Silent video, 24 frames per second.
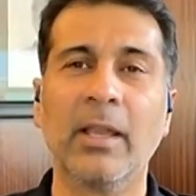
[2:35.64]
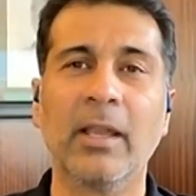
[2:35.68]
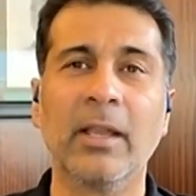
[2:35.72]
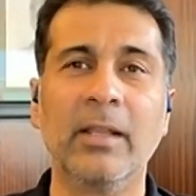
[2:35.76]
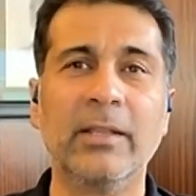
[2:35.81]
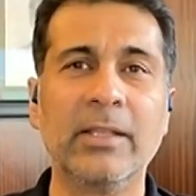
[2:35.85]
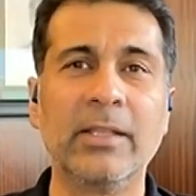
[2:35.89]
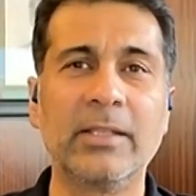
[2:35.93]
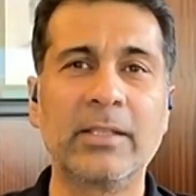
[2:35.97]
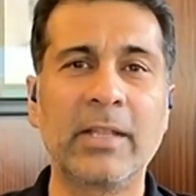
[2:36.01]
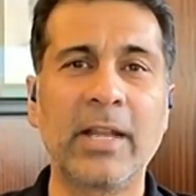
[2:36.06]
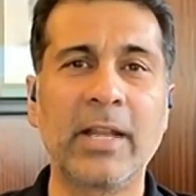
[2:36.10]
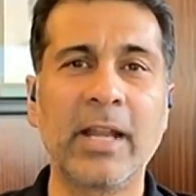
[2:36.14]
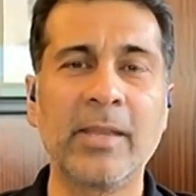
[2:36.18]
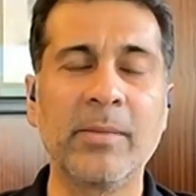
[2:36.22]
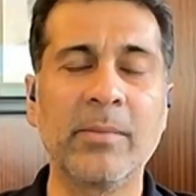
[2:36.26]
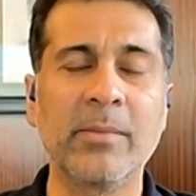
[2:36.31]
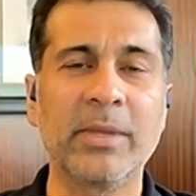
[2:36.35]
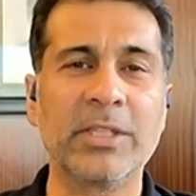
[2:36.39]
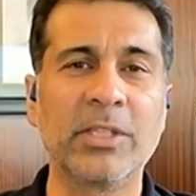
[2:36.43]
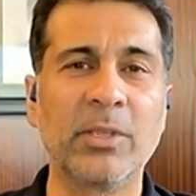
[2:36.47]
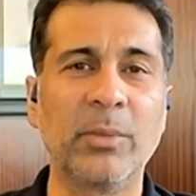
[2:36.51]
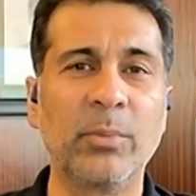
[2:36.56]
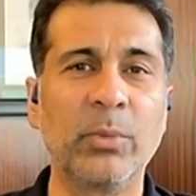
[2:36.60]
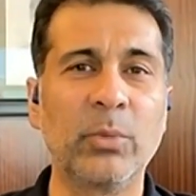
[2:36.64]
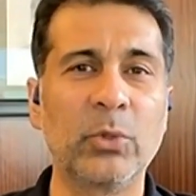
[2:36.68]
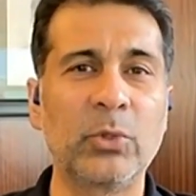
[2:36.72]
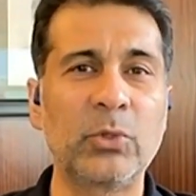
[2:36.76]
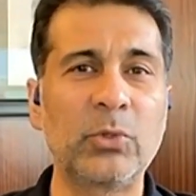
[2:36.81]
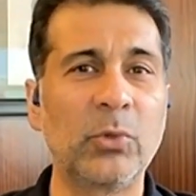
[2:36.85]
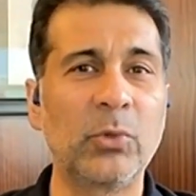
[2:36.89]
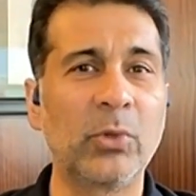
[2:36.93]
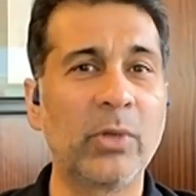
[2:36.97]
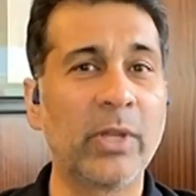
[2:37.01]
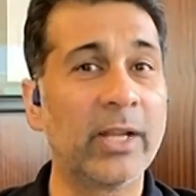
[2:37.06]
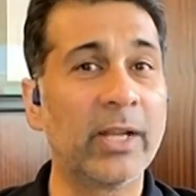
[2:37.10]
Uh, this time as
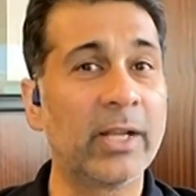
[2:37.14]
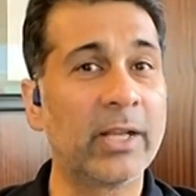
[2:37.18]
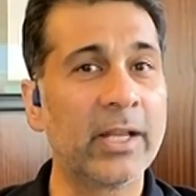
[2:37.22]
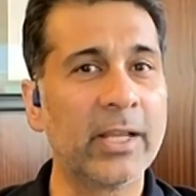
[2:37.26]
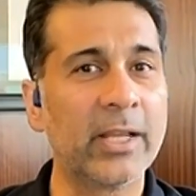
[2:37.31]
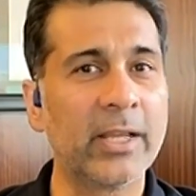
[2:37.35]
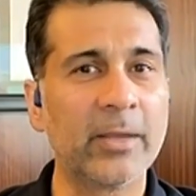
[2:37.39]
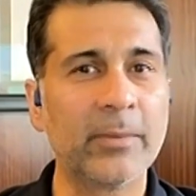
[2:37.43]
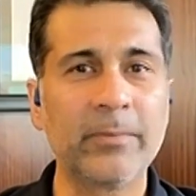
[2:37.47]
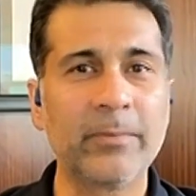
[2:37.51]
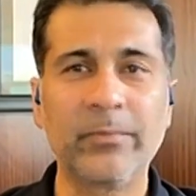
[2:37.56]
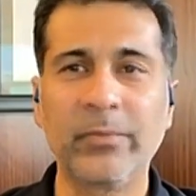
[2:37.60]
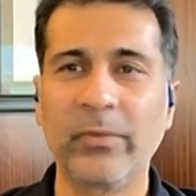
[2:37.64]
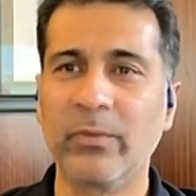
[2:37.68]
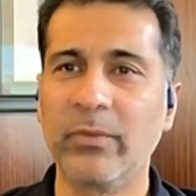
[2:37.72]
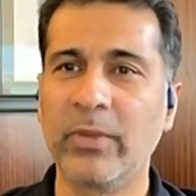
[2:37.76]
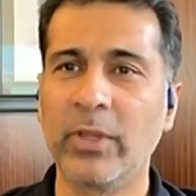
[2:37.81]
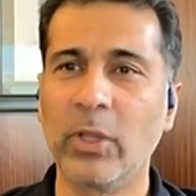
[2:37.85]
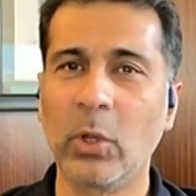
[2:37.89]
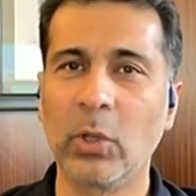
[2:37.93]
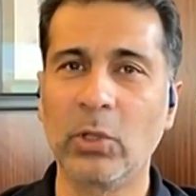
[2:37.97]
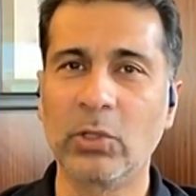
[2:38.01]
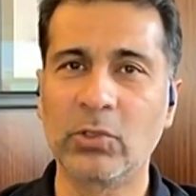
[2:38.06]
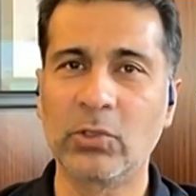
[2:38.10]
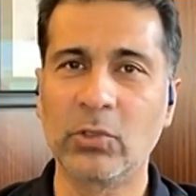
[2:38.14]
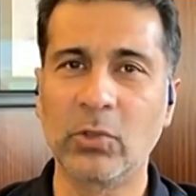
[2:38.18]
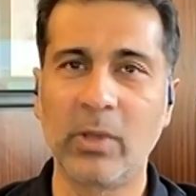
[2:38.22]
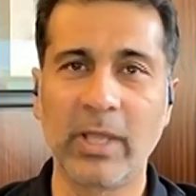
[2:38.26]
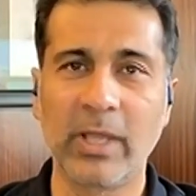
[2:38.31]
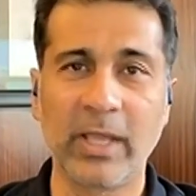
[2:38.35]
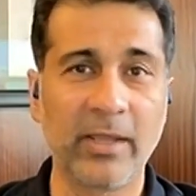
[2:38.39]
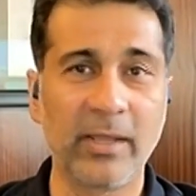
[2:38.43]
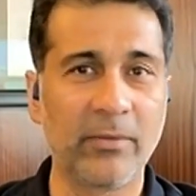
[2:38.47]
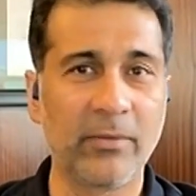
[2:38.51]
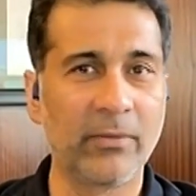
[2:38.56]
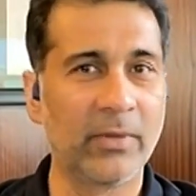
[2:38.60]
opposed to KTM. We also
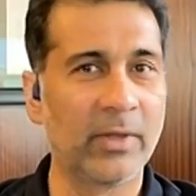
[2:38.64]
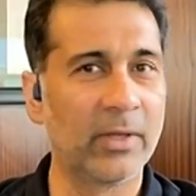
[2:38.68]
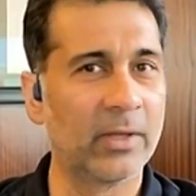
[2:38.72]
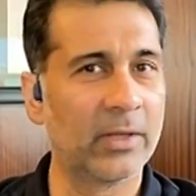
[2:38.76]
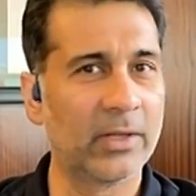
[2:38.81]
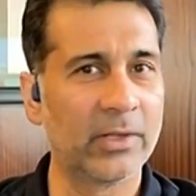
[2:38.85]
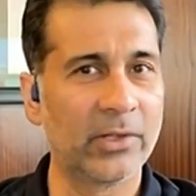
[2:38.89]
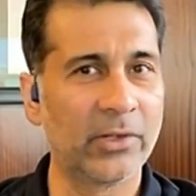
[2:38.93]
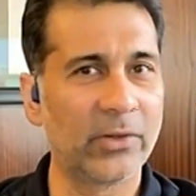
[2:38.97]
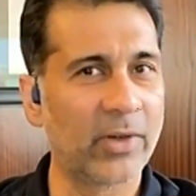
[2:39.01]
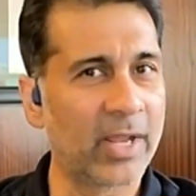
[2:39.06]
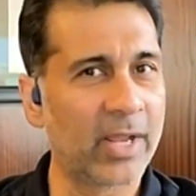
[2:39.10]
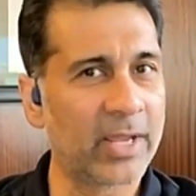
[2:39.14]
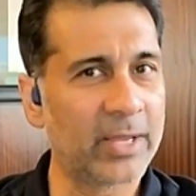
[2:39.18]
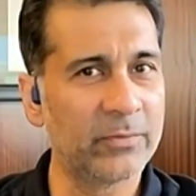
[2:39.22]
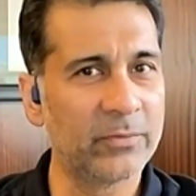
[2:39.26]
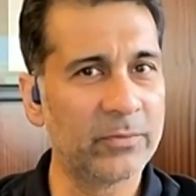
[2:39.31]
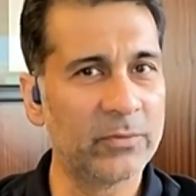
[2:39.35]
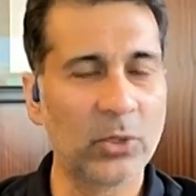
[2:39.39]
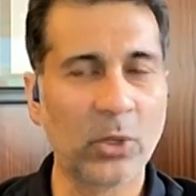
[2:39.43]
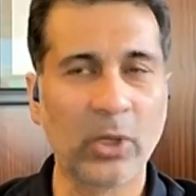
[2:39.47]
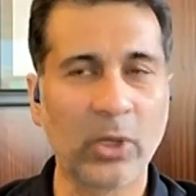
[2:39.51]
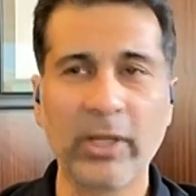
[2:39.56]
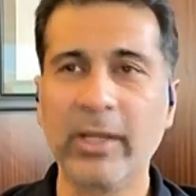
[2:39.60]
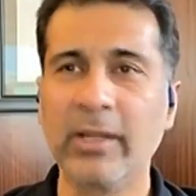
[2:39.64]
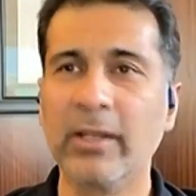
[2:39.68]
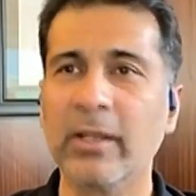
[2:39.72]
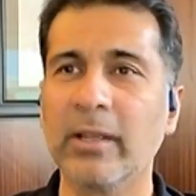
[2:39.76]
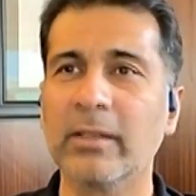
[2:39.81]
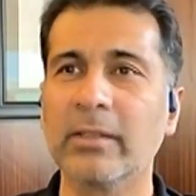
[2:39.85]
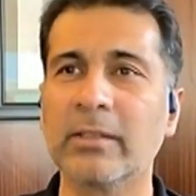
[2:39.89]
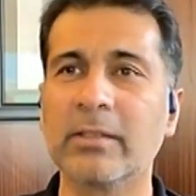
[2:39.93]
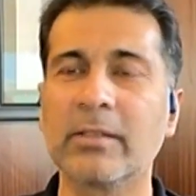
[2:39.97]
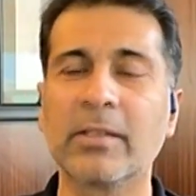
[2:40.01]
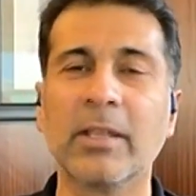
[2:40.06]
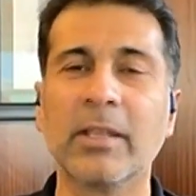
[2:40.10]
have uh, Triumph joining
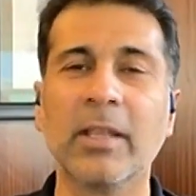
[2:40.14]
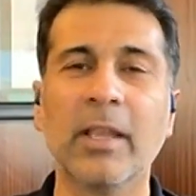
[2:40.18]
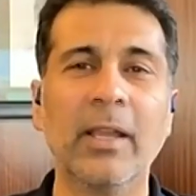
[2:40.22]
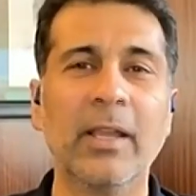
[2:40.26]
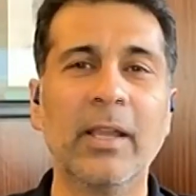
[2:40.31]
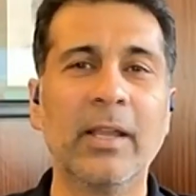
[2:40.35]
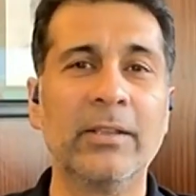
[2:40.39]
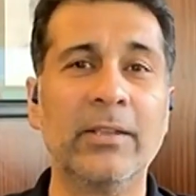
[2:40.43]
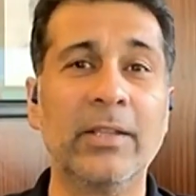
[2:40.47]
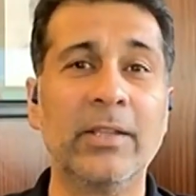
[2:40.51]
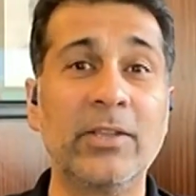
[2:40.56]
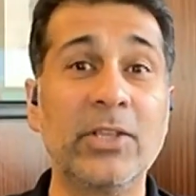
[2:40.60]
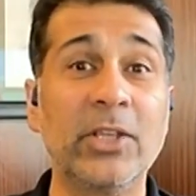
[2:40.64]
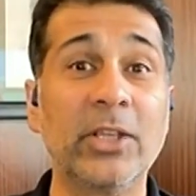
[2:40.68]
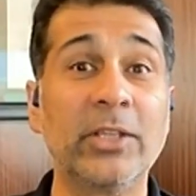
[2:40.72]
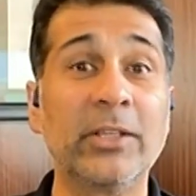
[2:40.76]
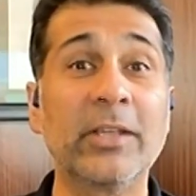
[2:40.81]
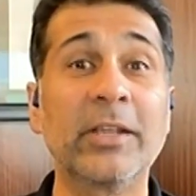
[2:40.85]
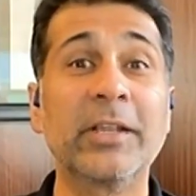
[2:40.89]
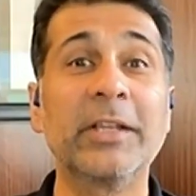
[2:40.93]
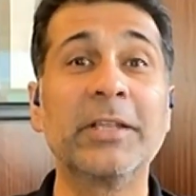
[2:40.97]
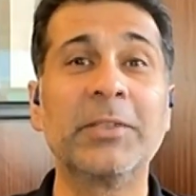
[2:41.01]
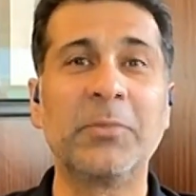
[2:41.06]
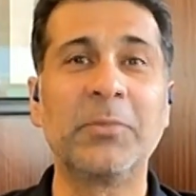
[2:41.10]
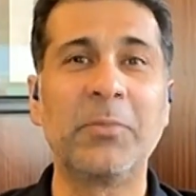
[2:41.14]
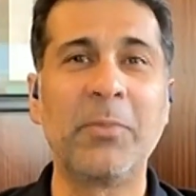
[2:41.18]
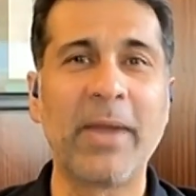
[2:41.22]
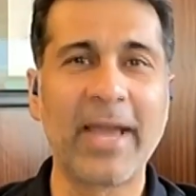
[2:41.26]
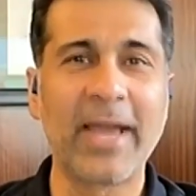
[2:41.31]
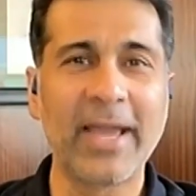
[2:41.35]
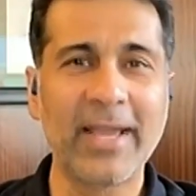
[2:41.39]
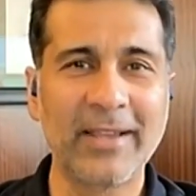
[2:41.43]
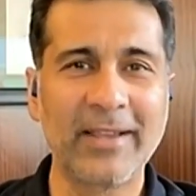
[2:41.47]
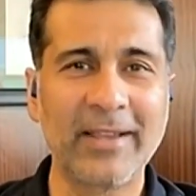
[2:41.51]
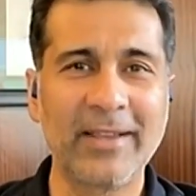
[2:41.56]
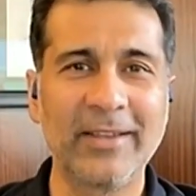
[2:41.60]
us. The Chetak is
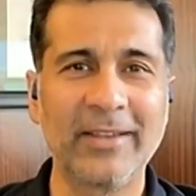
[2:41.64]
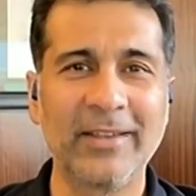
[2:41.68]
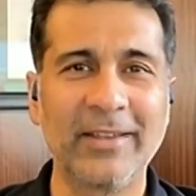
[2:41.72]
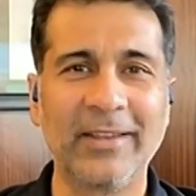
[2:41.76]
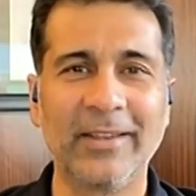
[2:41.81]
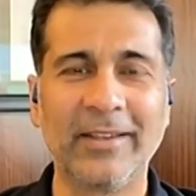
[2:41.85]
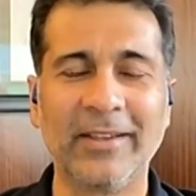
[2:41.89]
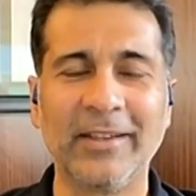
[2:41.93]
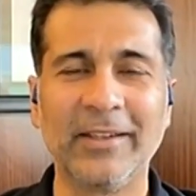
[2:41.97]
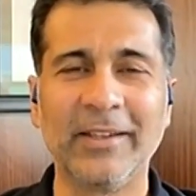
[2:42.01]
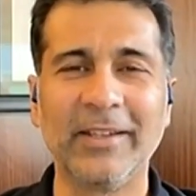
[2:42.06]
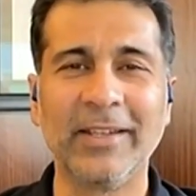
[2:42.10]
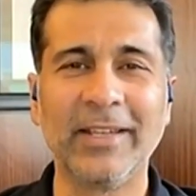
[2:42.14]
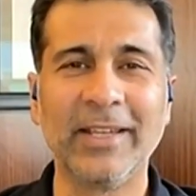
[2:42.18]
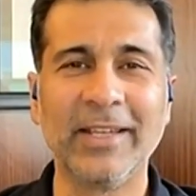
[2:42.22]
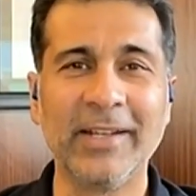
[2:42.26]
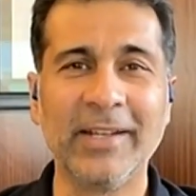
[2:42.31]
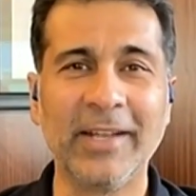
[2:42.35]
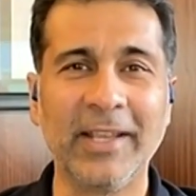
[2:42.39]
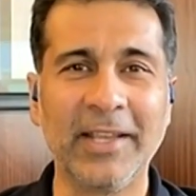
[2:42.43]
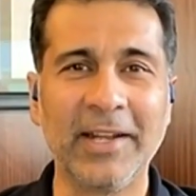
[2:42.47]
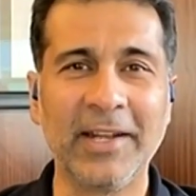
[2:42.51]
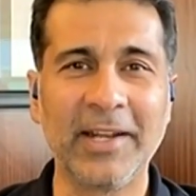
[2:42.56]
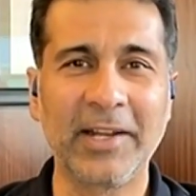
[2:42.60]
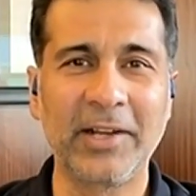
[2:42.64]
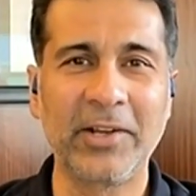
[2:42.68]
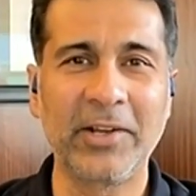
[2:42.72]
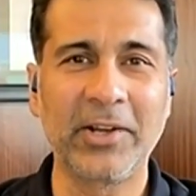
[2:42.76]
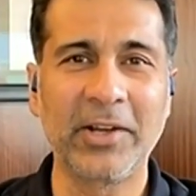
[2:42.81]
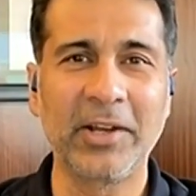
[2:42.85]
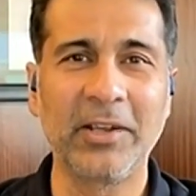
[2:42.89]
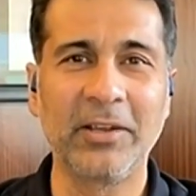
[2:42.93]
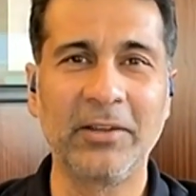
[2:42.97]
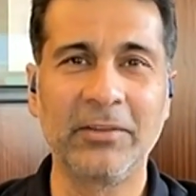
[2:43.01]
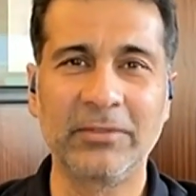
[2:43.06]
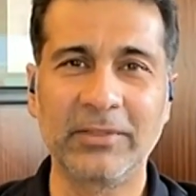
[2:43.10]
back uh, in an
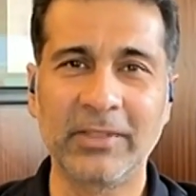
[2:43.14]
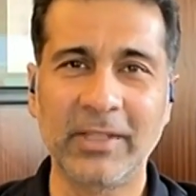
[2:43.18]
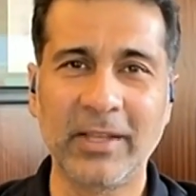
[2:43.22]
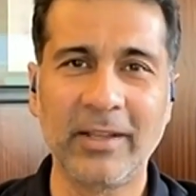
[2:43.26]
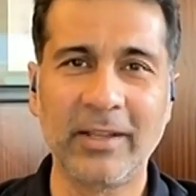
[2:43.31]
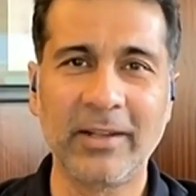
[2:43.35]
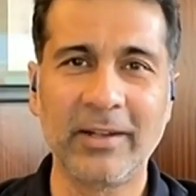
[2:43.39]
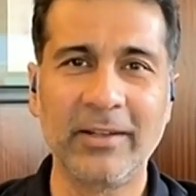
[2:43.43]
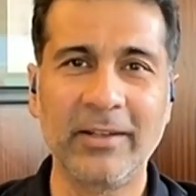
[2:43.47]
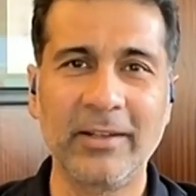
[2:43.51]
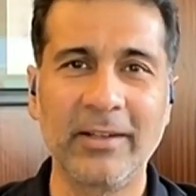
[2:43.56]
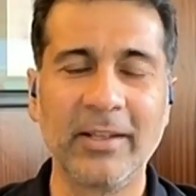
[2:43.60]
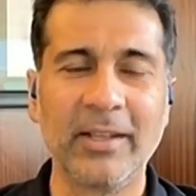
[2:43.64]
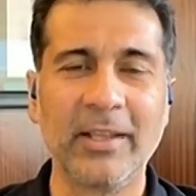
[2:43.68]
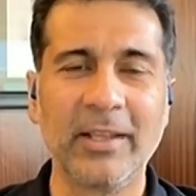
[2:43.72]
electric avatar.